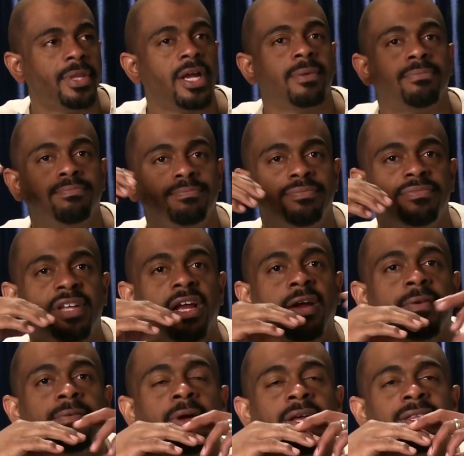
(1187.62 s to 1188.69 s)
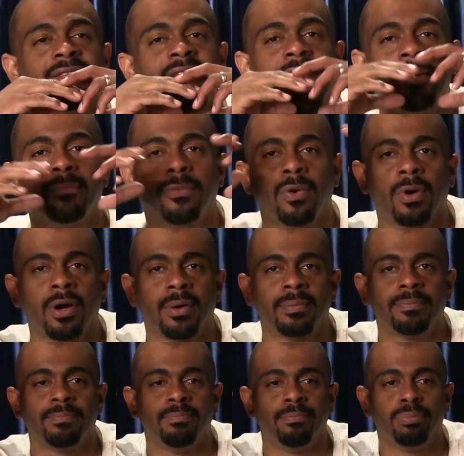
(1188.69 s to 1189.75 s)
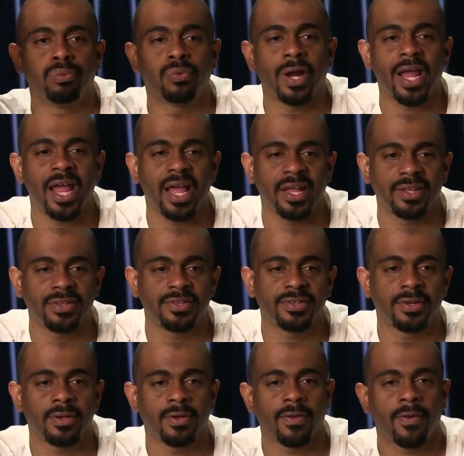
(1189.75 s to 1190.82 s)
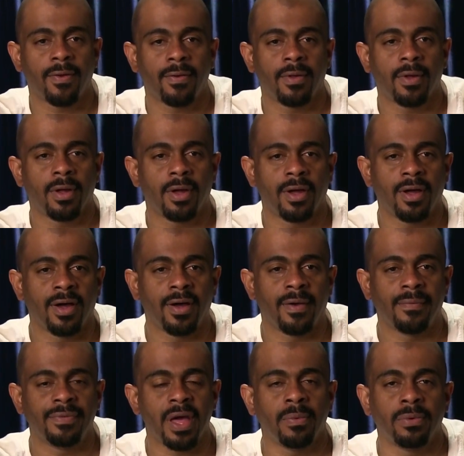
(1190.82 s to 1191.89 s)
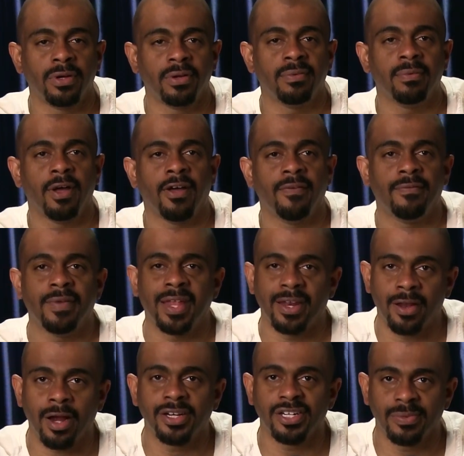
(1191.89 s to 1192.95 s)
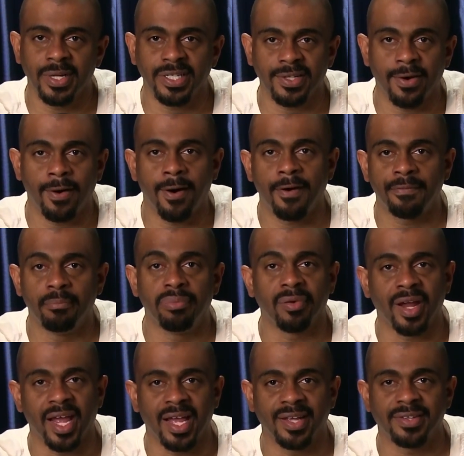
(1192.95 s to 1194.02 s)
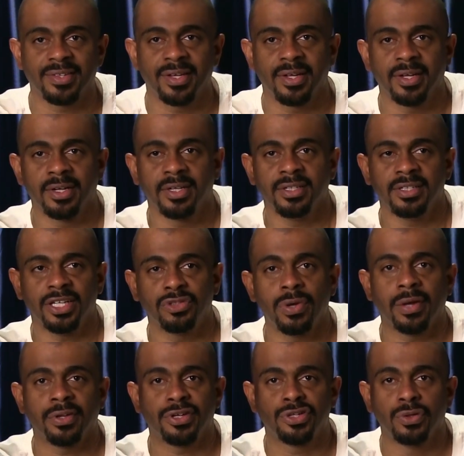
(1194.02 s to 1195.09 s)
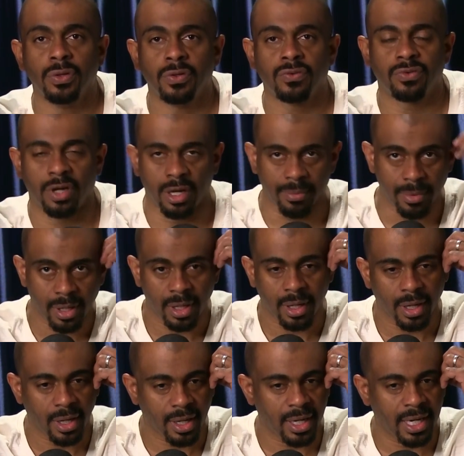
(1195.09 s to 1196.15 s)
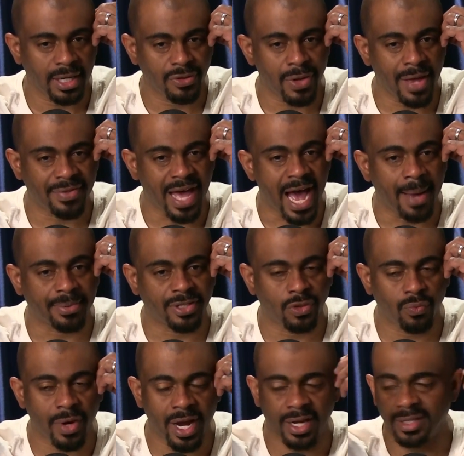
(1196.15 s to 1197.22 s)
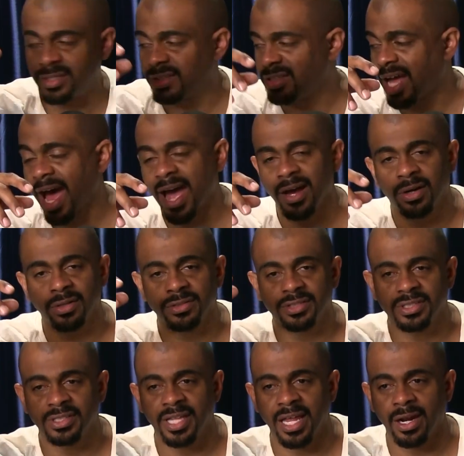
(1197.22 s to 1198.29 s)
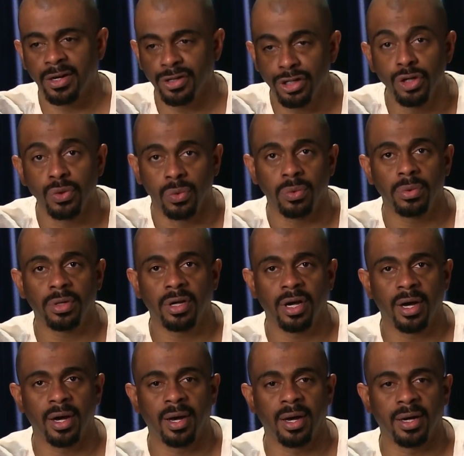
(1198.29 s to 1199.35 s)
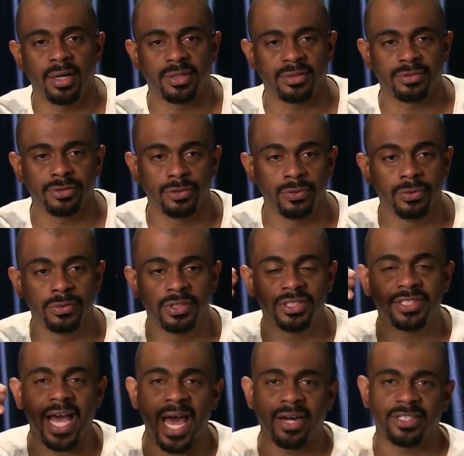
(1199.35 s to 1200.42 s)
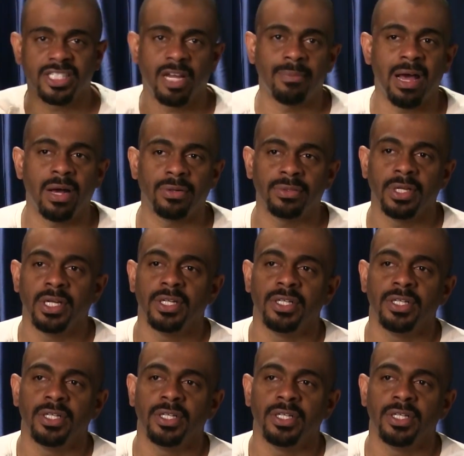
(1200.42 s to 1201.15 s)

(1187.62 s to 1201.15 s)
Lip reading: There are a lot more brands that would in our generation off brands that you have to choose from. You have the option of wearing styles that are new. New designers come out.